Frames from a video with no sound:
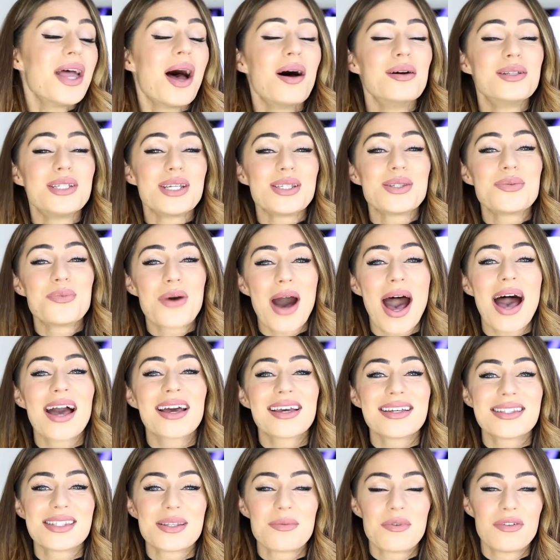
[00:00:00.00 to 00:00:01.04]
I'll just
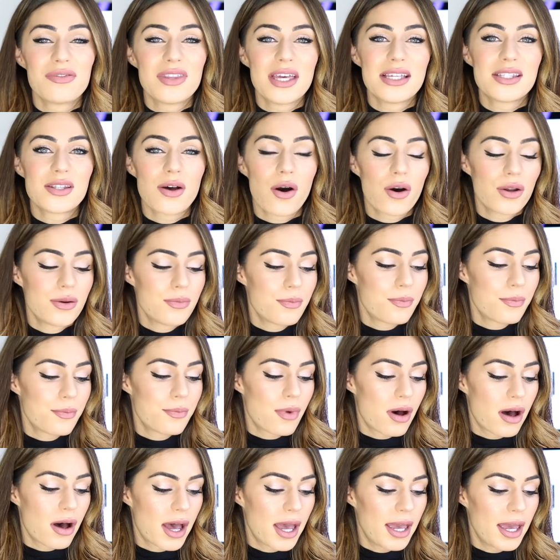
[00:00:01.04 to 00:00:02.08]
whack some of this on
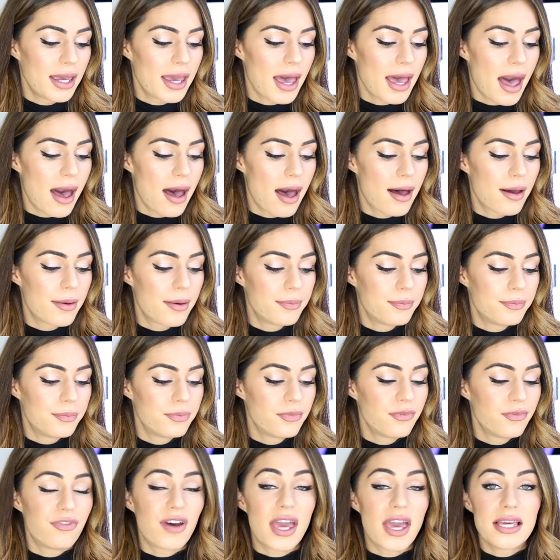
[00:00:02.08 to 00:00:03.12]
my
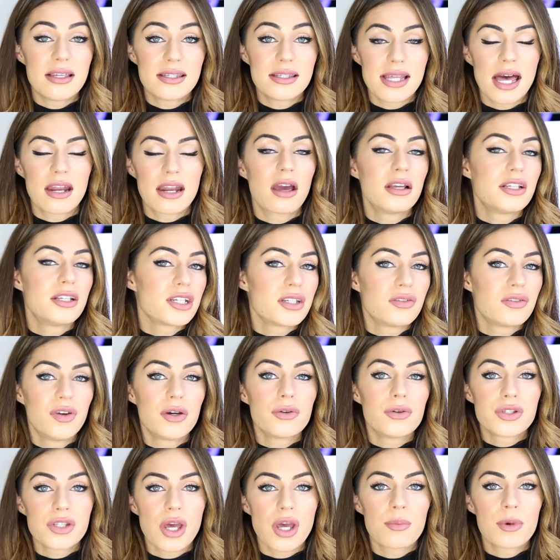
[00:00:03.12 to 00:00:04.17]
um, face, and I just
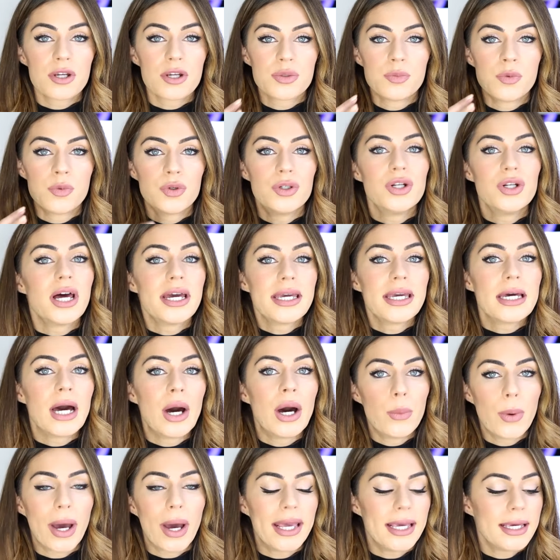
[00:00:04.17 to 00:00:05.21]
feel so much more like
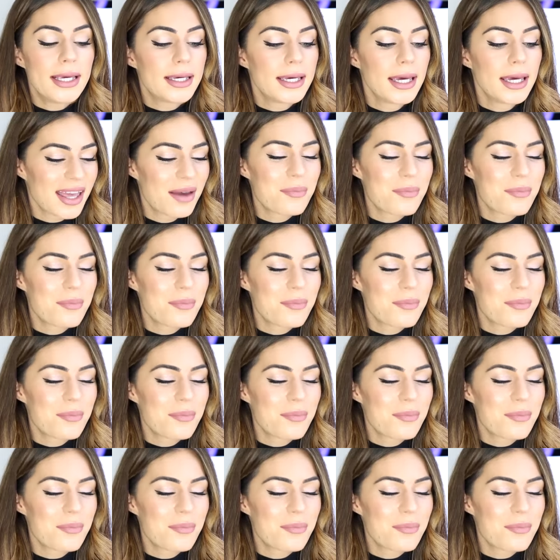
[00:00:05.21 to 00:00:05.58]
awake.